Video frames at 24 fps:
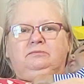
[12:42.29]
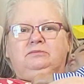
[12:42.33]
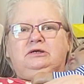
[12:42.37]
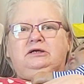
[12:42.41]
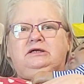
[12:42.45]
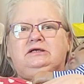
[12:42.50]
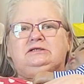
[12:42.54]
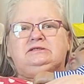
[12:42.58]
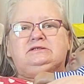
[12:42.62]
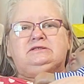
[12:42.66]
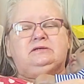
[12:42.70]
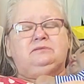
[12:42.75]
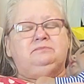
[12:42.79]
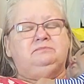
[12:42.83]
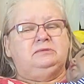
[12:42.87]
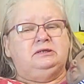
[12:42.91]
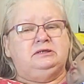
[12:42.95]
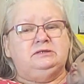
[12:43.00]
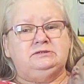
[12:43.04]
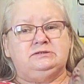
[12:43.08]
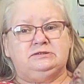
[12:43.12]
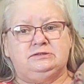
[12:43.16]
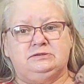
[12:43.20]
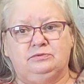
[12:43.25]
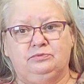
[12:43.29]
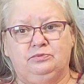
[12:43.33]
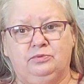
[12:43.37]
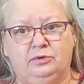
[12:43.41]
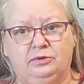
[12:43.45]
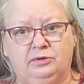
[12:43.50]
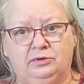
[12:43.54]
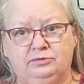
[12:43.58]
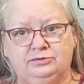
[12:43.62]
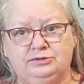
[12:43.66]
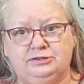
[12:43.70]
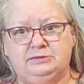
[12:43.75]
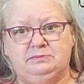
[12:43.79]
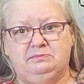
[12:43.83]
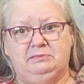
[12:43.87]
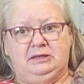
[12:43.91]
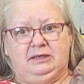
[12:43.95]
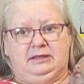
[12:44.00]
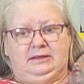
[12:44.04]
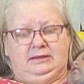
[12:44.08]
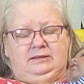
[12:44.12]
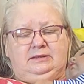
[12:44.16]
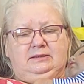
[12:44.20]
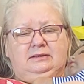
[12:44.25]
Because it means the world to
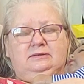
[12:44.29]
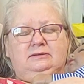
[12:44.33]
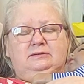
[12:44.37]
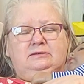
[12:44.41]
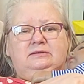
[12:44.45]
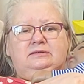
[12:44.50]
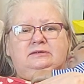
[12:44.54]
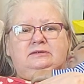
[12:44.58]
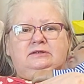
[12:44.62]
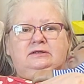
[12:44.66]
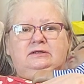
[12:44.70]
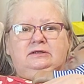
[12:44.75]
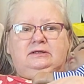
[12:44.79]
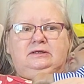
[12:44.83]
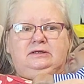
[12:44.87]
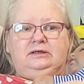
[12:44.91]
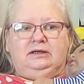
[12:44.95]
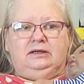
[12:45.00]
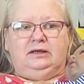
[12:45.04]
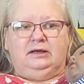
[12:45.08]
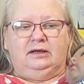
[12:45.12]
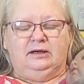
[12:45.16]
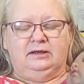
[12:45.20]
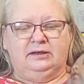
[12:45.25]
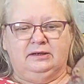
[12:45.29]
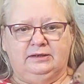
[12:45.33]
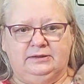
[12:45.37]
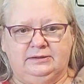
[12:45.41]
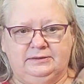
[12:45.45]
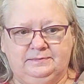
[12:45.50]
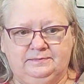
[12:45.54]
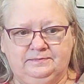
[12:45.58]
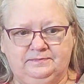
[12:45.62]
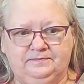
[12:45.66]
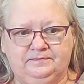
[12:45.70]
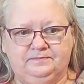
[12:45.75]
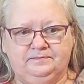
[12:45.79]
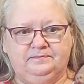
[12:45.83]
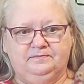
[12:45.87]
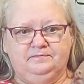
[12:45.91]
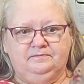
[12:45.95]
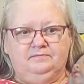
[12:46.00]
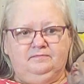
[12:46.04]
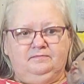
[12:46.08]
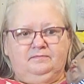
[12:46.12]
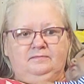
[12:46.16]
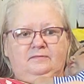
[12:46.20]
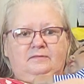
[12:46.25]
me. Um,
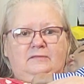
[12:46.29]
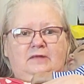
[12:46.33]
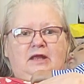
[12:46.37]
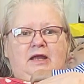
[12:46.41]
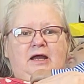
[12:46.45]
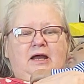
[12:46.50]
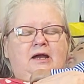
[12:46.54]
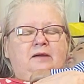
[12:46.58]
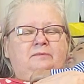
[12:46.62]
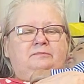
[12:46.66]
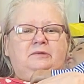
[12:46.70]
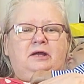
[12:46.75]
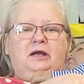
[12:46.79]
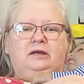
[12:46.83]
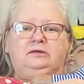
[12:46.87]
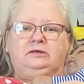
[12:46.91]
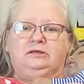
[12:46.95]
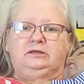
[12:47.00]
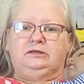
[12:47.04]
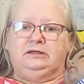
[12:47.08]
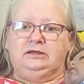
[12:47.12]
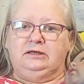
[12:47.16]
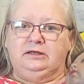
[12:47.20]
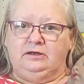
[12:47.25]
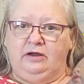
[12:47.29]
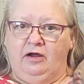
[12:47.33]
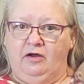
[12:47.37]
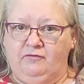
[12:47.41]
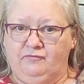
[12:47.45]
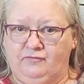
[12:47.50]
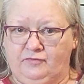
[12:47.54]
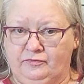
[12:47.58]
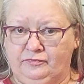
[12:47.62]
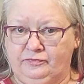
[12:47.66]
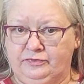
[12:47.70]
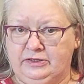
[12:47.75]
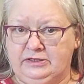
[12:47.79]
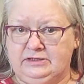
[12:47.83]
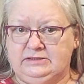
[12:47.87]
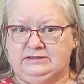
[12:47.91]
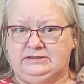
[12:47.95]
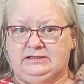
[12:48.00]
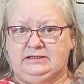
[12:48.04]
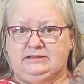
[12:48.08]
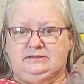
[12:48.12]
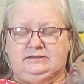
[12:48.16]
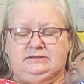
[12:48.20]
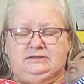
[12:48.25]
I'm not going to get off on
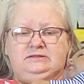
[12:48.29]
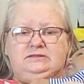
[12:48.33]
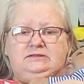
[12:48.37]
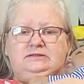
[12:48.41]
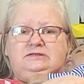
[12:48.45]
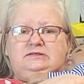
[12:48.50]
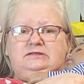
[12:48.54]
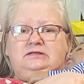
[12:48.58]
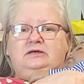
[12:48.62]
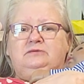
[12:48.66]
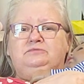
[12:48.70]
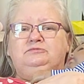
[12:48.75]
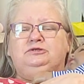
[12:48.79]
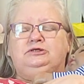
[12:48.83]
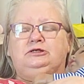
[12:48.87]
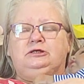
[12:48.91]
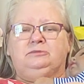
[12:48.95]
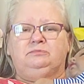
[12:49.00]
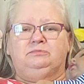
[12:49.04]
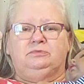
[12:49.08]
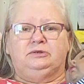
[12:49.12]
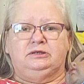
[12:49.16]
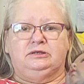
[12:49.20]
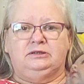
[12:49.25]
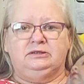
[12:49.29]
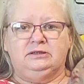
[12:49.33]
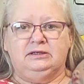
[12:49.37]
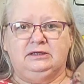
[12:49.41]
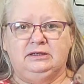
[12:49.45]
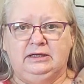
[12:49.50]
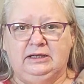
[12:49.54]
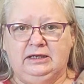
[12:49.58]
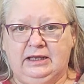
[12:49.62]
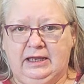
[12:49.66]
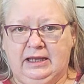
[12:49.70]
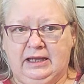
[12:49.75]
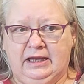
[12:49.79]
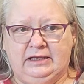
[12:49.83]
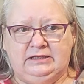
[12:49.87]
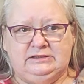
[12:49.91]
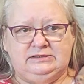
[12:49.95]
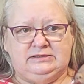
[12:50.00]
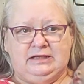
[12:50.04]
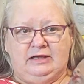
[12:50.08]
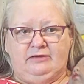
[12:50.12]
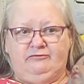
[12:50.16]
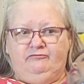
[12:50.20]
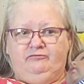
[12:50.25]
this as the subject, but
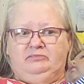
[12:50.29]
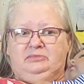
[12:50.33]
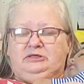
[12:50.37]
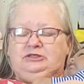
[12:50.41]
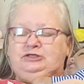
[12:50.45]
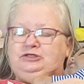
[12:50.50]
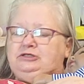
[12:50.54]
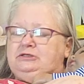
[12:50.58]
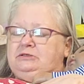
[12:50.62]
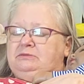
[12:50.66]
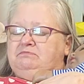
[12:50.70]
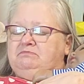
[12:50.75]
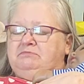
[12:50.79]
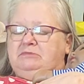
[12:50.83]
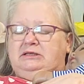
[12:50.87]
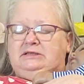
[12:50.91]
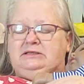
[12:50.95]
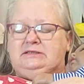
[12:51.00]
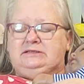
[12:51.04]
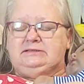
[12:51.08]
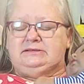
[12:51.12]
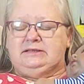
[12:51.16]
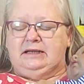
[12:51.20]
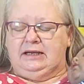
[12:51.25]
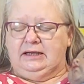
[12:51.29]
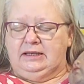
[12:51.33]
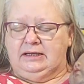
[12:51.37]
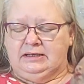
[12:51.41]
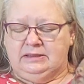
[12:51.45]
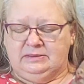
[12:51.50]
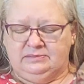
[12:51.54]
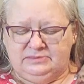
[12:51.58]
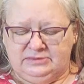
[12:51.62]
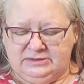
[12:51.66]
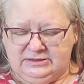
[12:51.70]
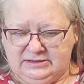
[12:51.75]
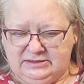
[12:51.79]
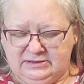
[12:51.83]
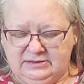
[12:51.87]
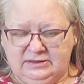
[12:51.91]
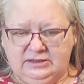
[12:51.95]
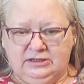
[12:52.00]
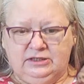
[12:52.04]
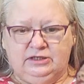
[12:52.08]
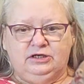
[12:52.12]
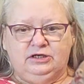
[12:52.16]
as I've mentioned many times,